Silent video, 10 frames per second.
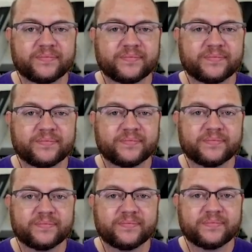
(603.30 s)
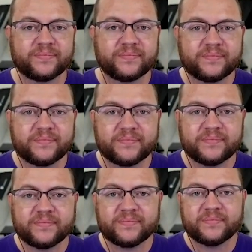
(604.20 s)

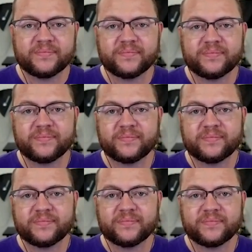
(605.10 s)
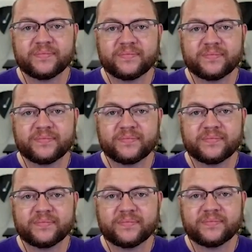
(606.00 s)

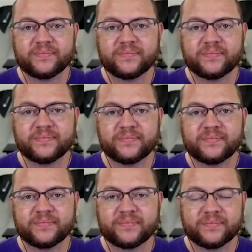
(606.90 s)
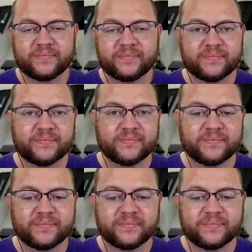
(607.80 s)
This person isn't speaking.